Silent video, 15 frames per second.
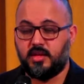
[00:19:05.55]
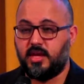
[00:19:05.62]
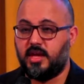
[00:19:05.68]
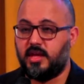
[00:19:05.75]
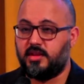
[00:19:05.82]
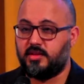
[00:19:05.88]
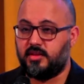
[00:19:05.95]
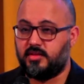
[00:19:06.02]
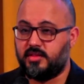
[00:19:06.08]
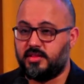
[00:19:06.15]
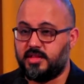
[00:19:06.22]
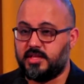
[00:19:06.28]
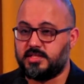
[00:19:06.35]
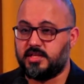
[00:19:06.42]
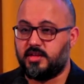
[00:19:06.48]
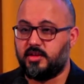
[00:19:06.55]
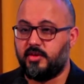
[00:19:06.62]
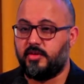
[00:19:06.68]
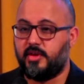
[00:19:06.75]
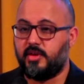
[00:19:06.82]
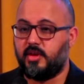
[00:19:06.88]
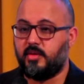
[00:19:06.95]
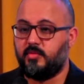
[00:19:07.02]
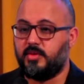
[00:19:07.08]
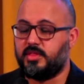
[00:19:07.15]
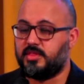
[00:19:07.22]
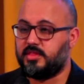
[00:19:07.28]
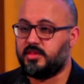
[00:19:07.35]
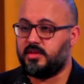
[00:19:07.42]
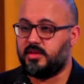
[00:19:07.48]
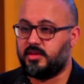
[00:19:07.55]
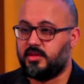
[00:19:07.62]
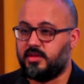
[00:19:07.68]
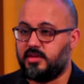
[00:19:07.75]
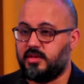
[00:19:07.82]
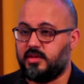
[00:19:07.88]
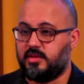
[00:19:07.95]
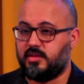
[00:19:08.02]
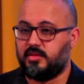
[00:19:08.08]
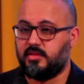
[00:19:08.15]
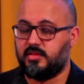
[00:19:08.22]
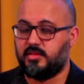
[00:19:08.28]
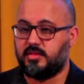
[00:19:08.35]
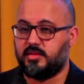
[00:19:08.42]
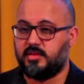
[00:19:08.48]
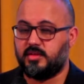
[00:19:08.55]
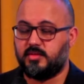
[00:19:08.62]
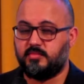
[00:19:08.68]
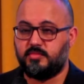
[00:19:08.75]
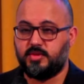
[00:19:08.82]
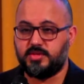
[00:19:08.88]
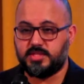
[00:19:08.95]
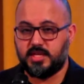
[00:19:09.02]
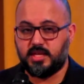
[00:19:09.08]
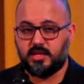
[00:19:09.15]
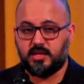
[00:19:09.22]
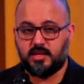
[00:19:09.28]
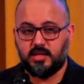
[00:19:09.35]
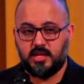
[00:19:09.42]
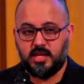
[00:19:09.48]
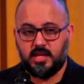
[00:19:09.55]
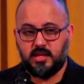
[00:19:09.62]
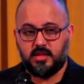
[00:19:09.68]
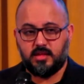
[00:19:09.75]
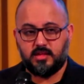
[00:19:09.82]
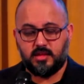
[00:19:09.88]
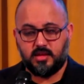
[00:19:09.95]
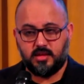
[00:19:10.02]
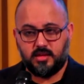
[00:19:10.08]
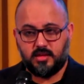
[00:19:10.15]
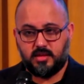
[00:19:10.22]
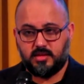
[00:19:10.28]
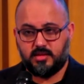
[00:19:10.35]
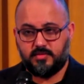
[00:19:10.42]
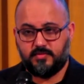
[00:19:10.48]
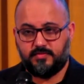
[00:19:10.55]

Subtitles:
and the things that are going on with the music, they've